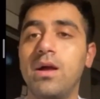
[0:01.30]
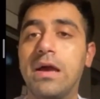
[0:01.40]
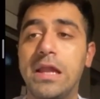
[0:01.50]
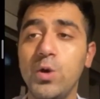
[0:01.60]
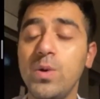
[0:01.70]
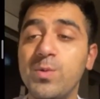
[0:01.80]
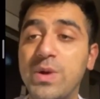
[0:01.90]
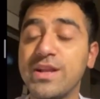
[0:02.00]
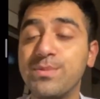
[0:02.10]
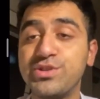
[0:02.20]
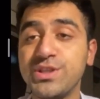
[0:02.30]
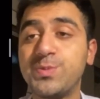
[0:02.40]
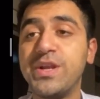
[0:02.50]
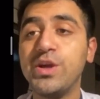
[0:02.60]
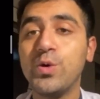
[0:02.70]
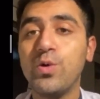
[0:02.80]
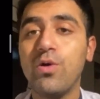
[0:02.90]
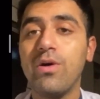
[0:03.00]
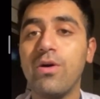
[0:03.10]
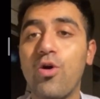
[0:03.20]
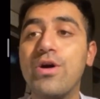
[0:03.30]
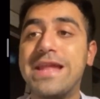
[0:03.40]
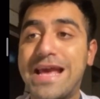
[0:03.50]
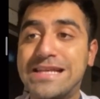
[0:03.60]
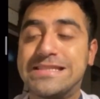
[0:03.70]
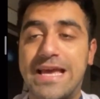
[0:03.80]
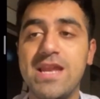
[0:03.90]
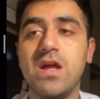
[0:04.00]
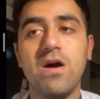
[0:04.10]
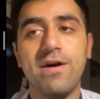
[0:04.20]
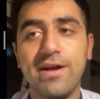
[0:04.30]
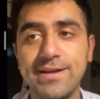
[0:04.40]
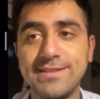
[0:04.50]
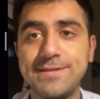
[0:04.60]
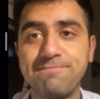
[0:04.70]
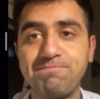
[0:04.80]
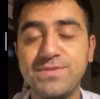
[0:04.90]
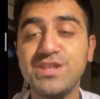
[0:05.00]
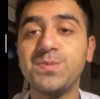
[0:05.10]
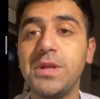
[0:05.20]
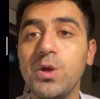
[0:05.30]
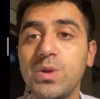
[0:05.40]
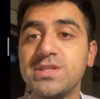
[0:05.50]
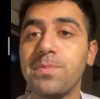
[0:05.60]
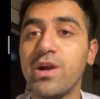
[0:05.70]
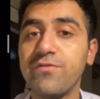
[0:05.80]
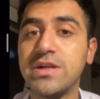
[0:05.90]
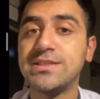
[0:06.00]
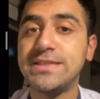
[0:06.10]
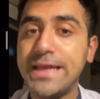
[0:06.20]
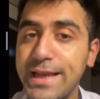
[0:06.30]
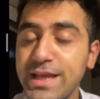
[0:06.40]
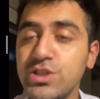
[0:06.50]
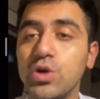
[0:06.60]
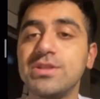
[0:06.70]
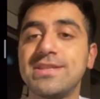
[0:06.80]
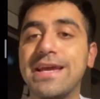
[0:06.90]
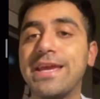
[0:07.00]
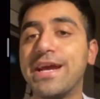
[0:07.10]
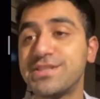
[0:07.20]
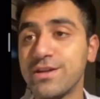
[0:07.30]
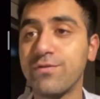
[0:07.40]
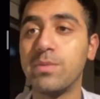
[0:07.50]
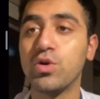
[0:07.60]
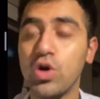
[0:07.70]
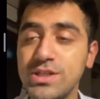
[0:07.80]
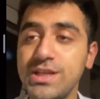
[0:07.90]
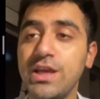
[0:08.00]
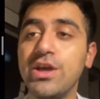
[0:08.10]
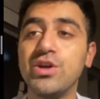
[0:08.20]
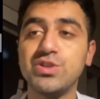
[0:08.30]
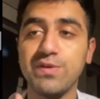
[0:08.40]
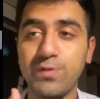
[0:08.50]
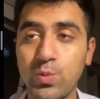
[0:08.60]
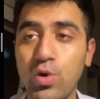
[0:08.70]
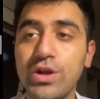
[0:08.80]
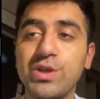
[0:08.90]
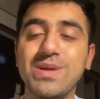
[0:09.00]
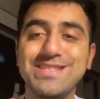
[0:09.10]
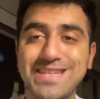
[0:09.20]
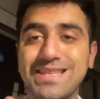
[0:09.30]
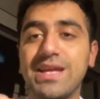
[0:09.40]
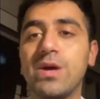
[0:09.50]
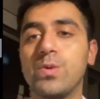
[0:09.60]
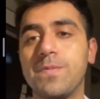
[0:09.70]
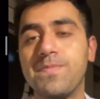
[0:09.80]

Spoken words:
Hello and welcome to this video on SNRIs. This video is a part of our series on psychiatric pharmacology, so if you want, you can check that out.